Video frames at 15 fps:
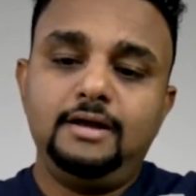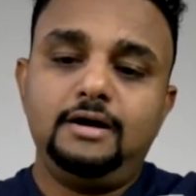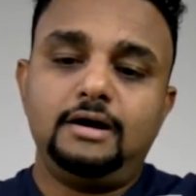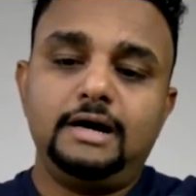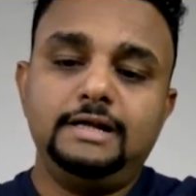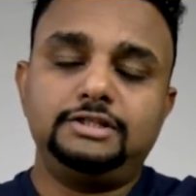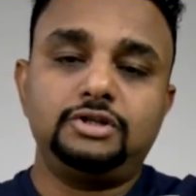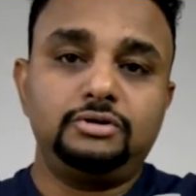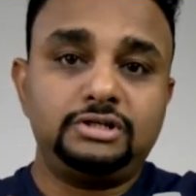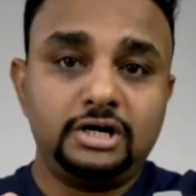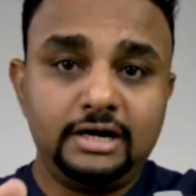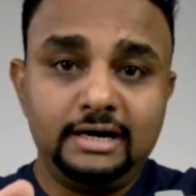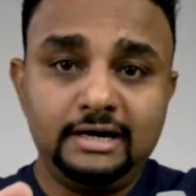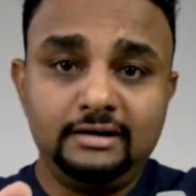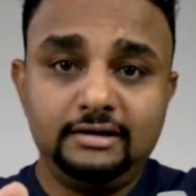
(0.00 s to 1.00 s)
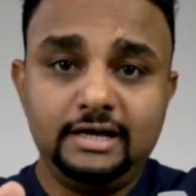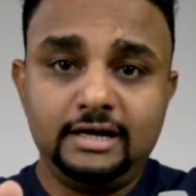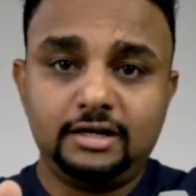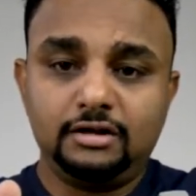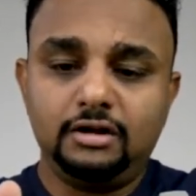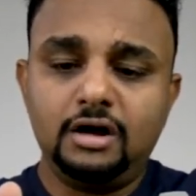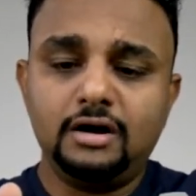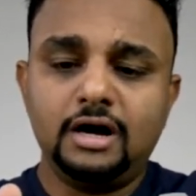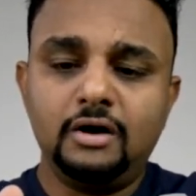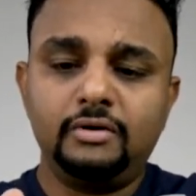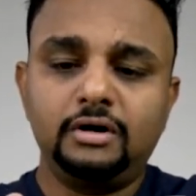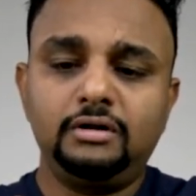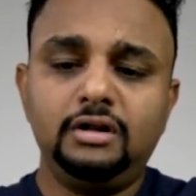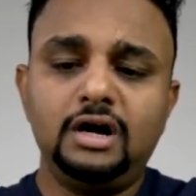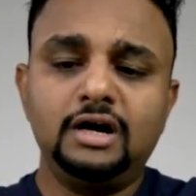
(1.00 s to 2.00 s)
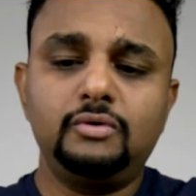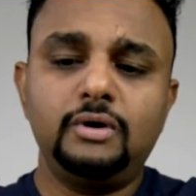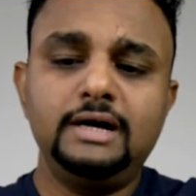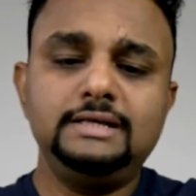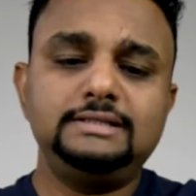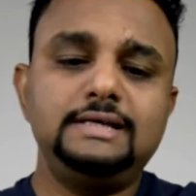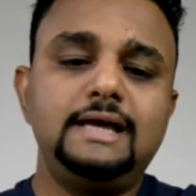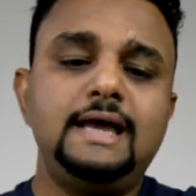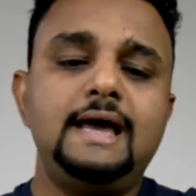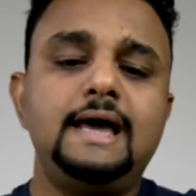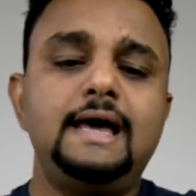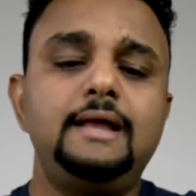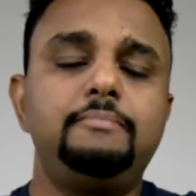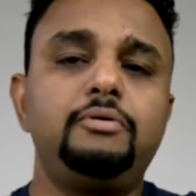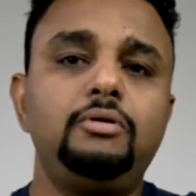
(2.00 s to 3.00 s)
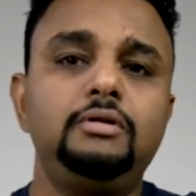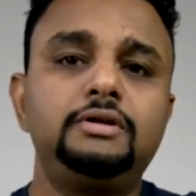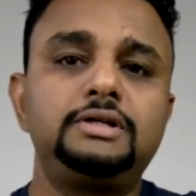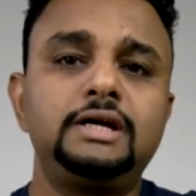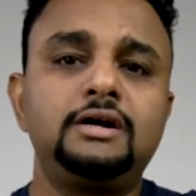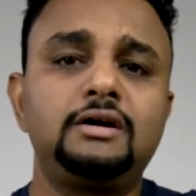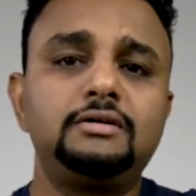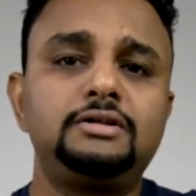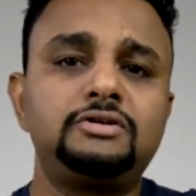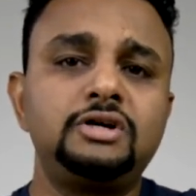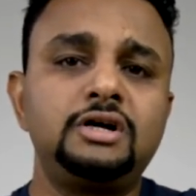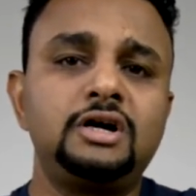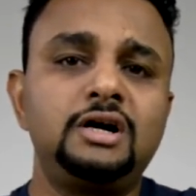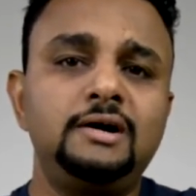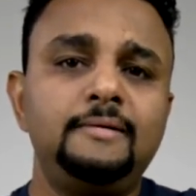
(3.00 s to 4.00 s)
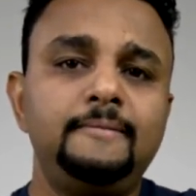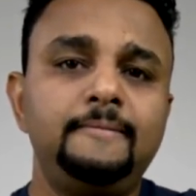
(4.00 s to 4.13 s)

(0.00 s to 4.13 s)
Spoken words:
All right, so turn it counterclockwise and pull the trigger,